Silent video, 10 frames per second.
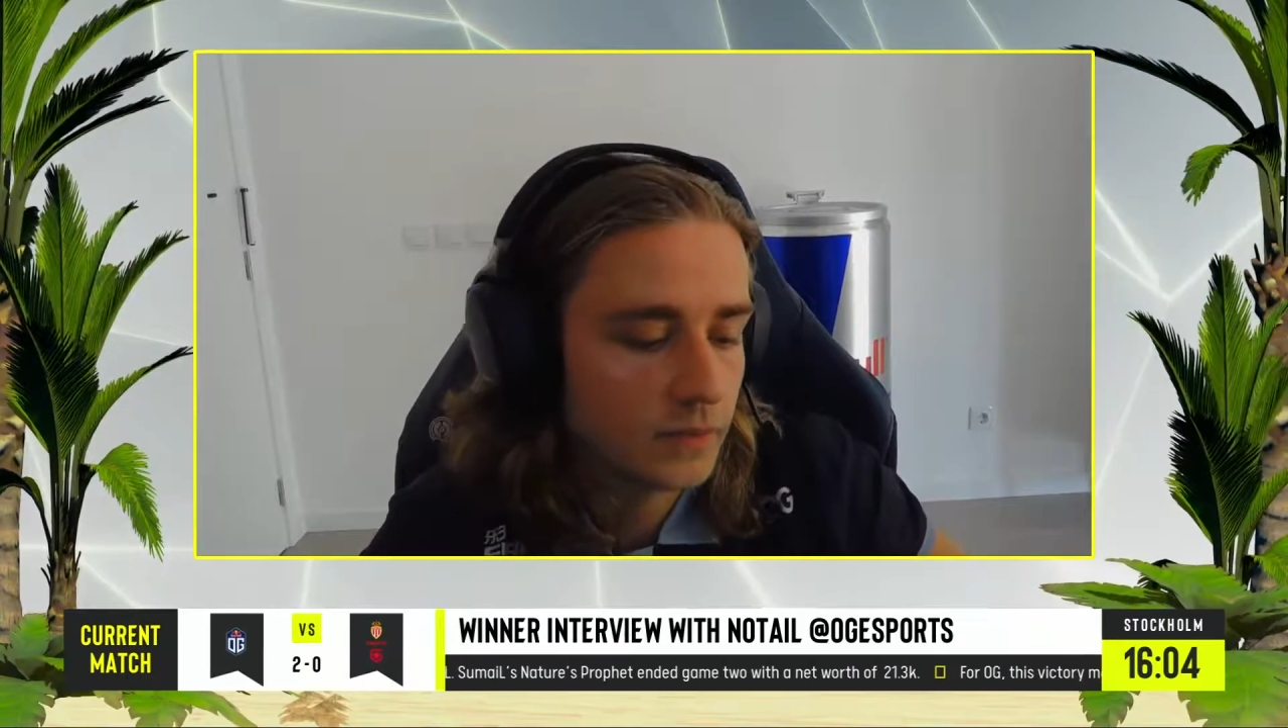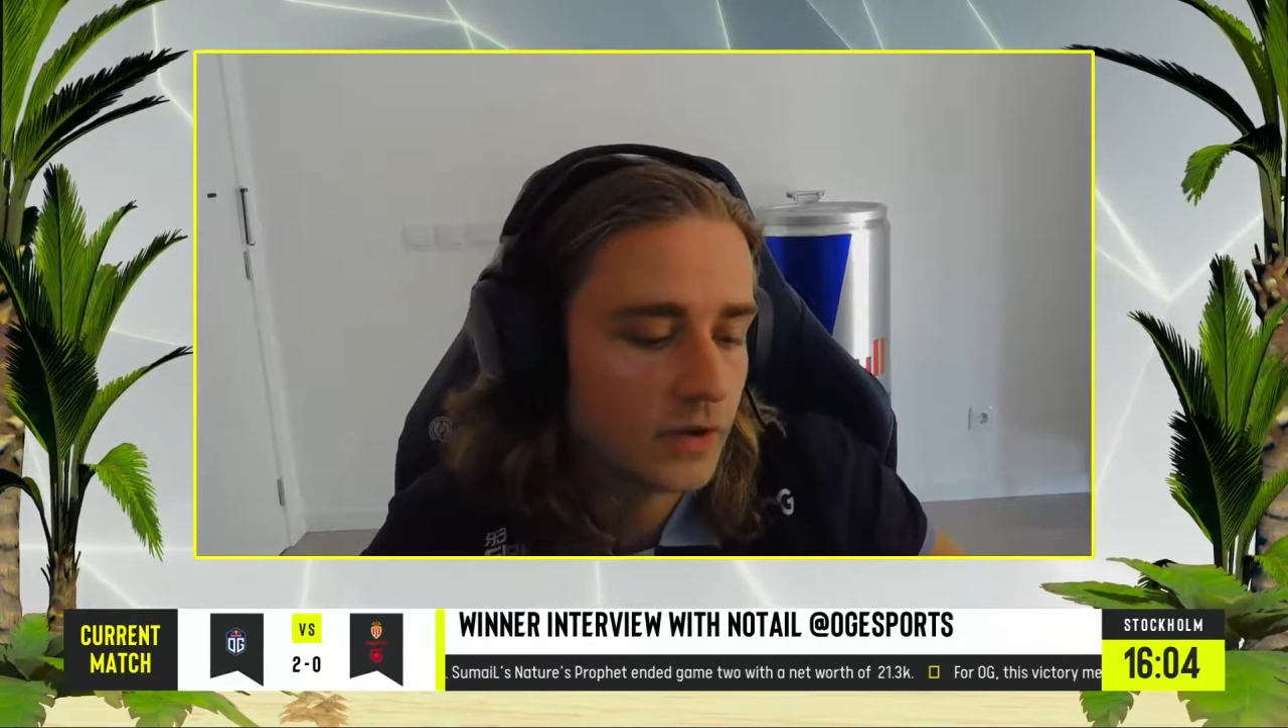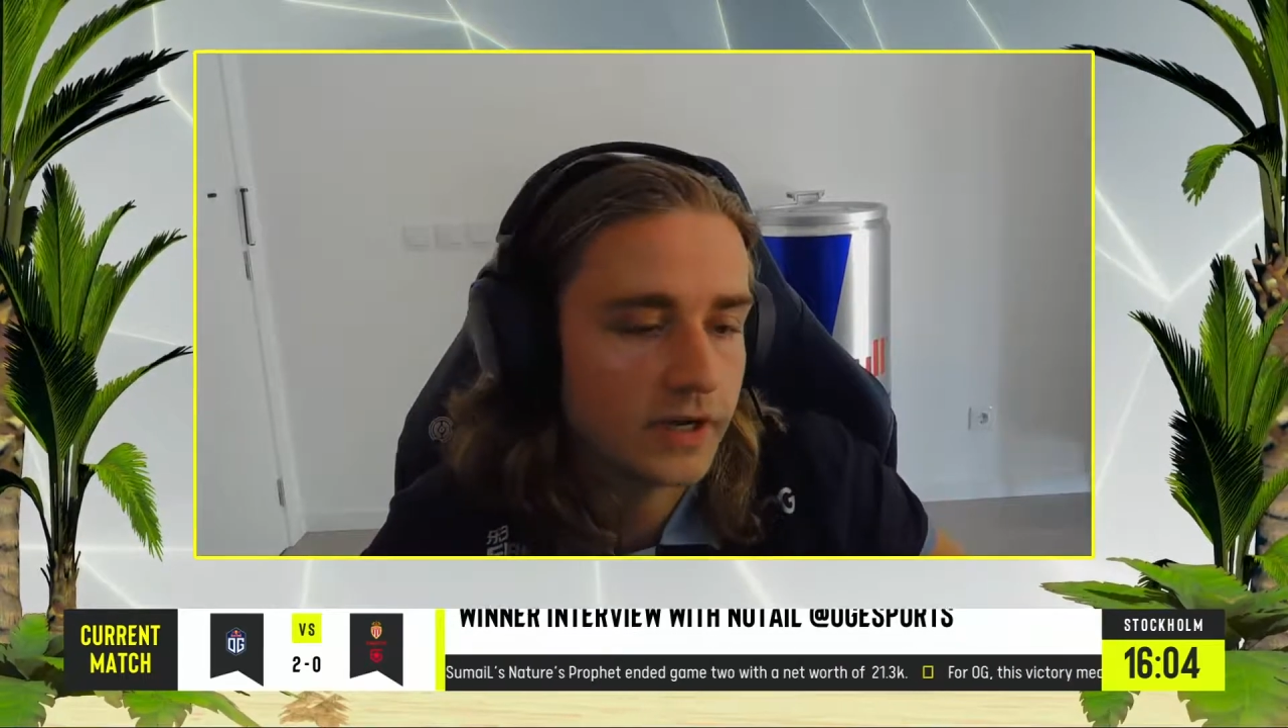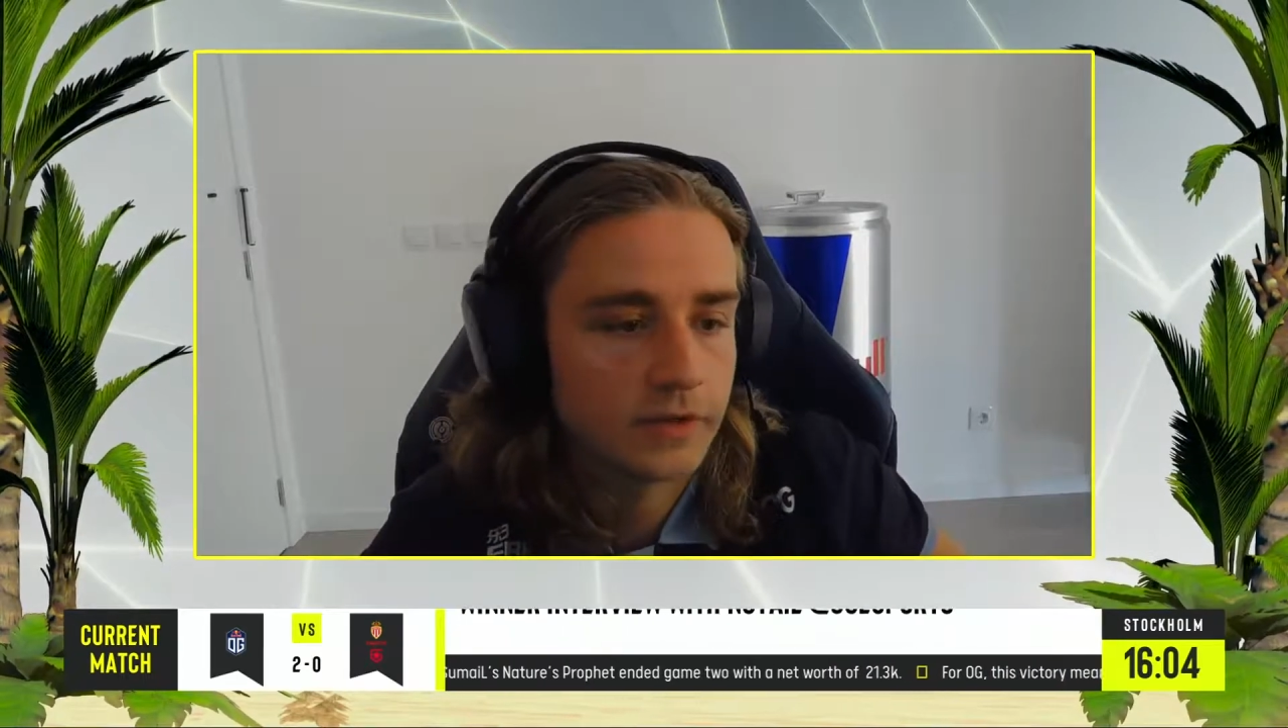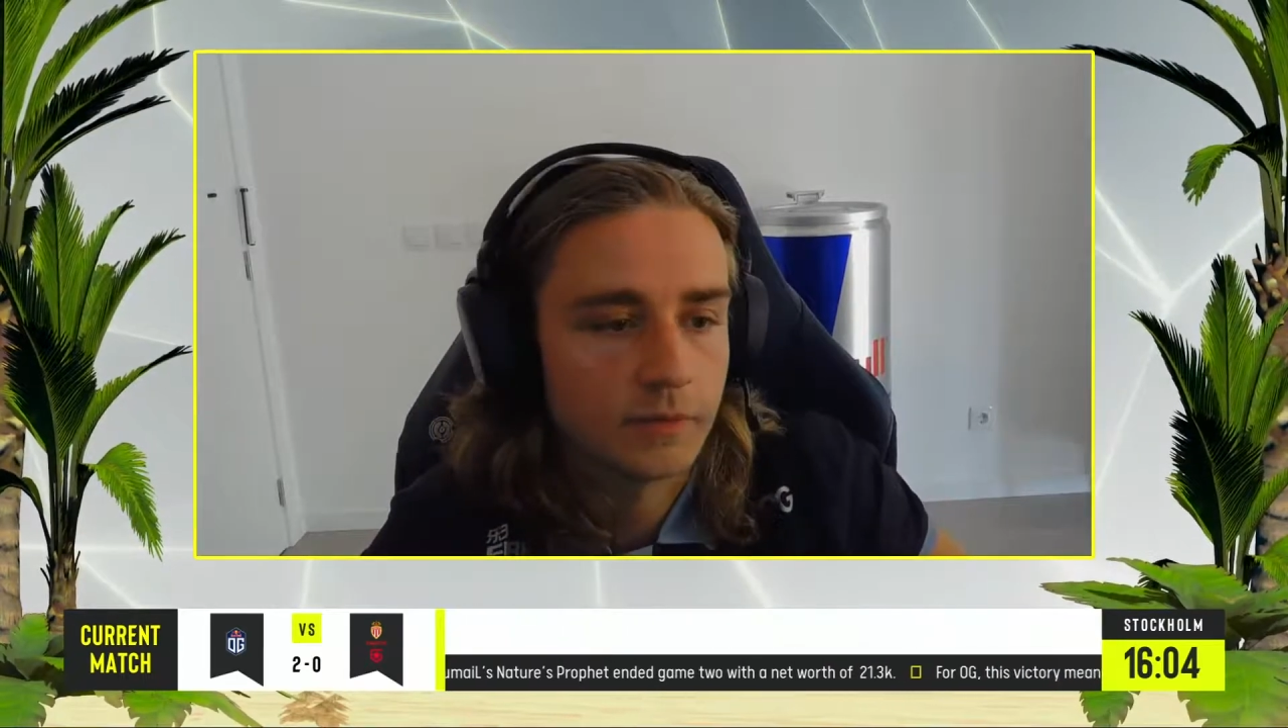
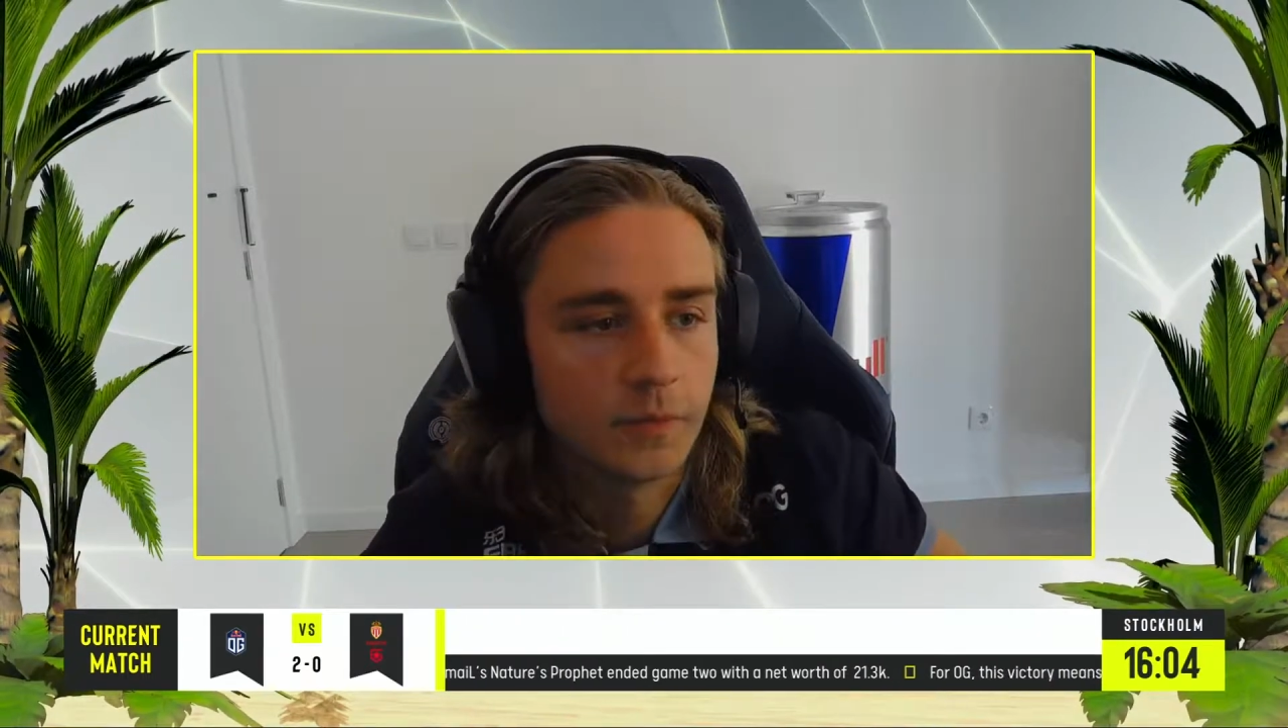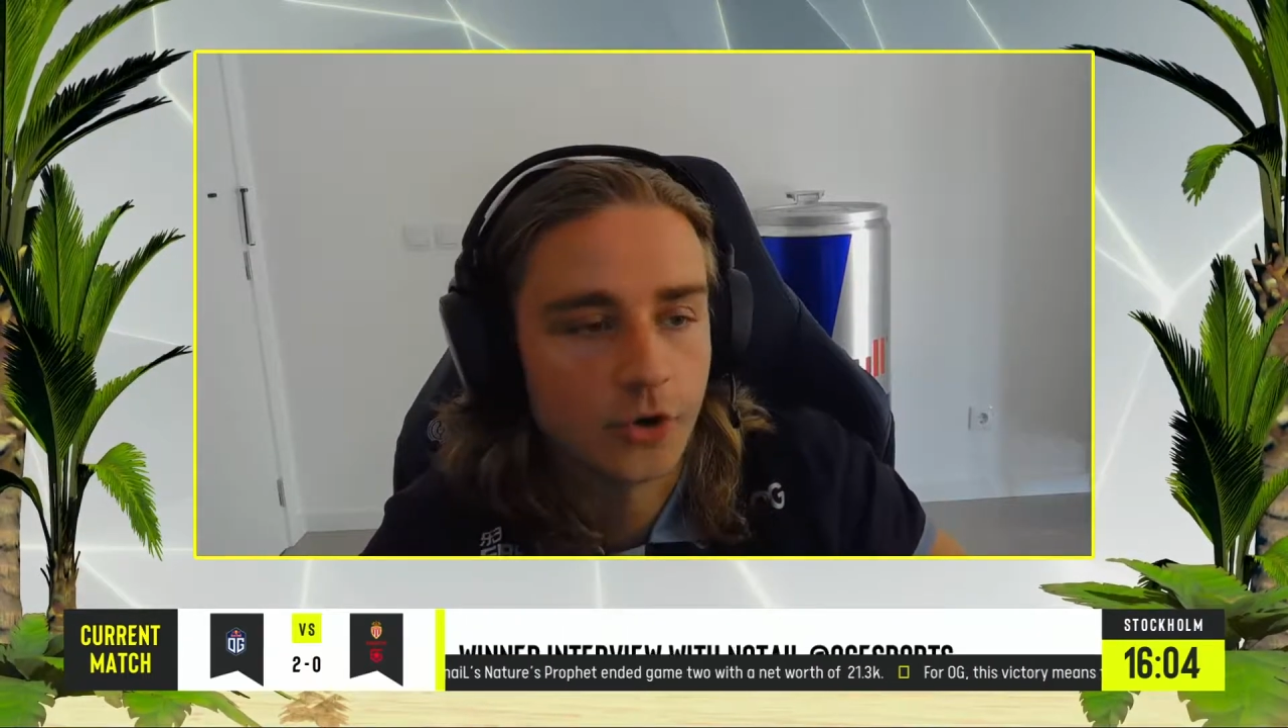kind of